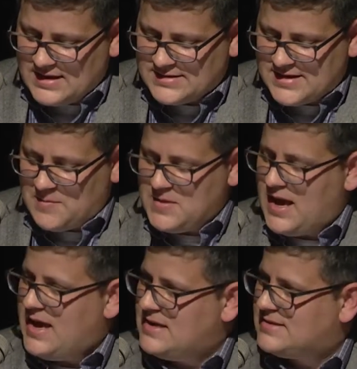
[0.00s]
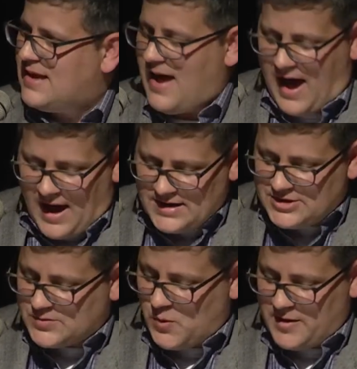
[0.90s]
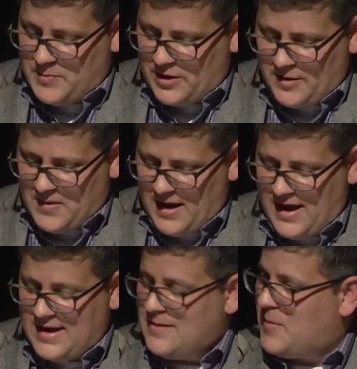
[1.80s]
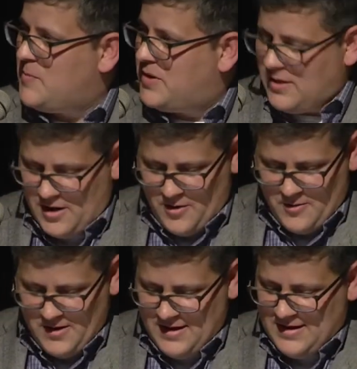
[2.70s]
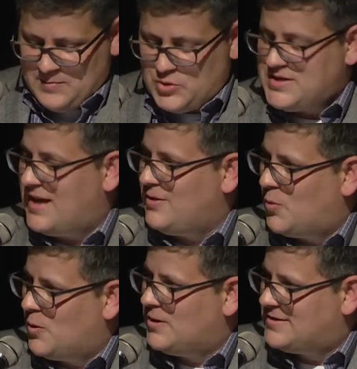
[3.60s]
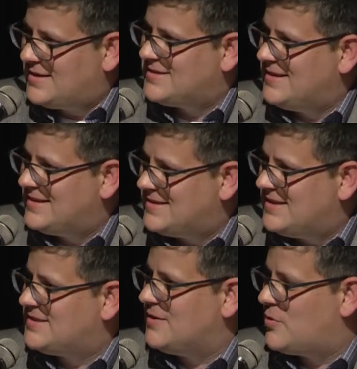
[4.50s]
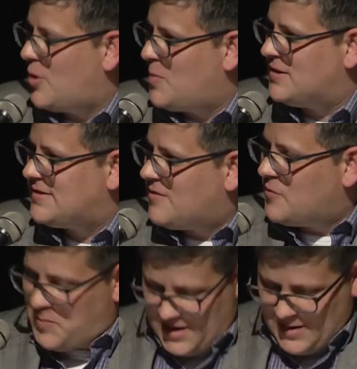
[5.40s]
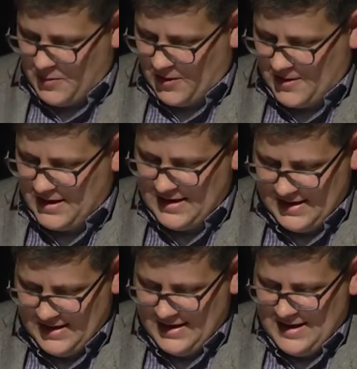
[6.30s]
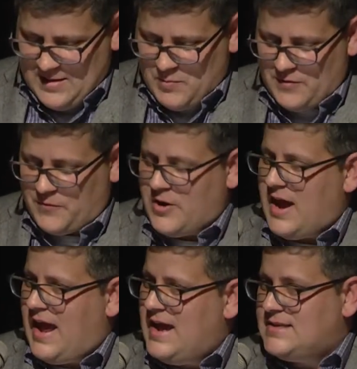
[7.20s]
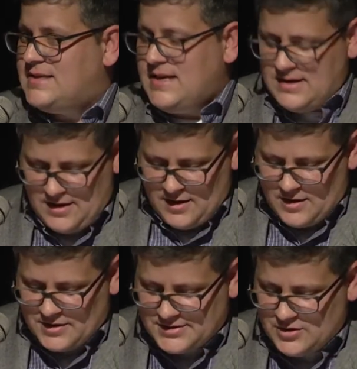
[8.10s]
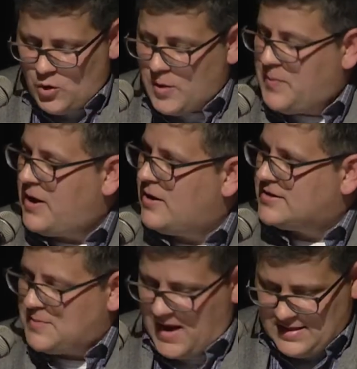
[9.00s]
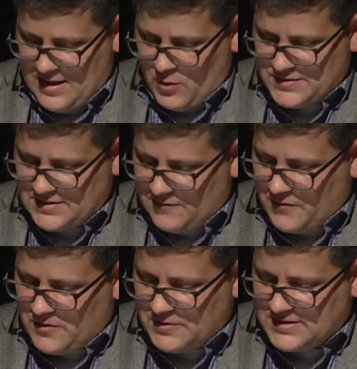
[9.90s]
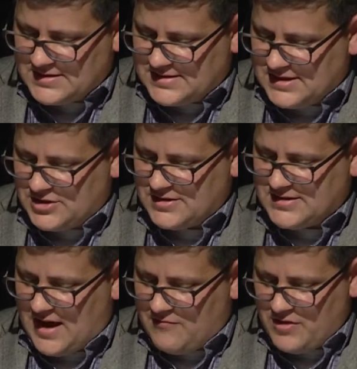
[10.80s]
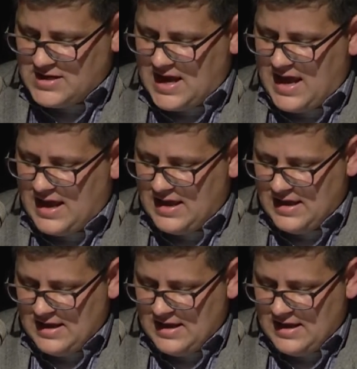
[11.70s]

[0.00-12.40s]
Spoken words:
and some days I just want to bury my head in my pillow, pretend the world doesn't exist, and throw myself a pity party. But for 18 years, your parents made those difficult decisions every day